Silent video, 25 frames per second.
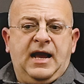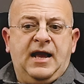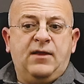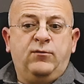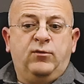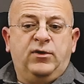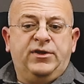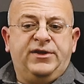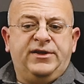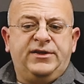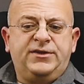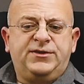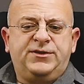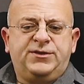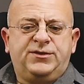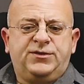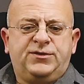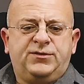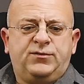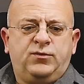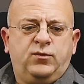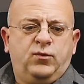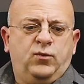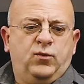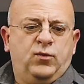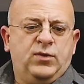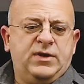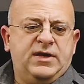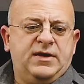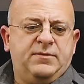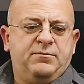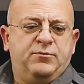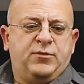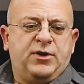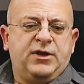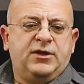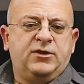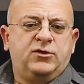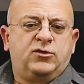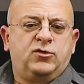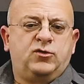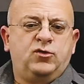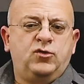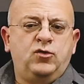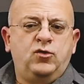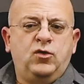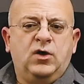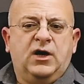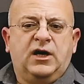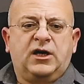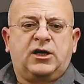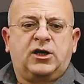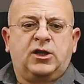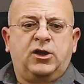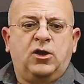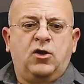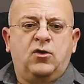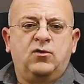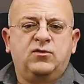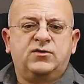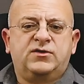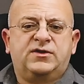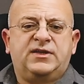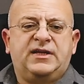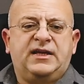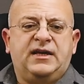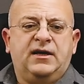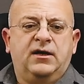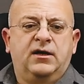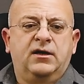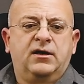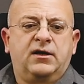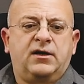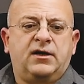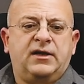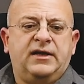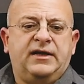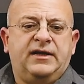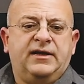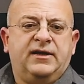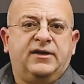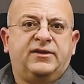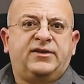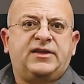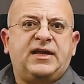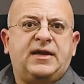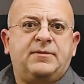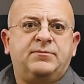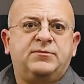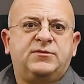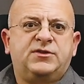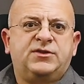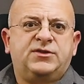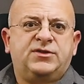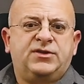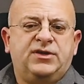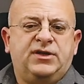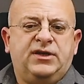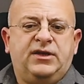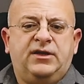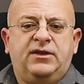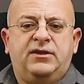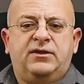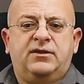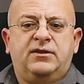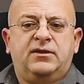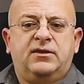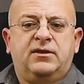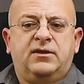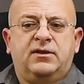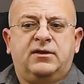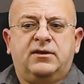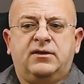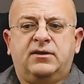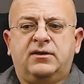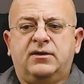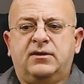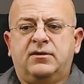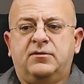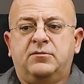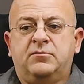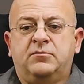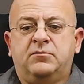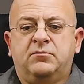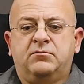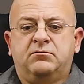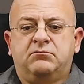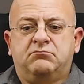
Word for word: And with this, we bring to a close the early attempts in uh,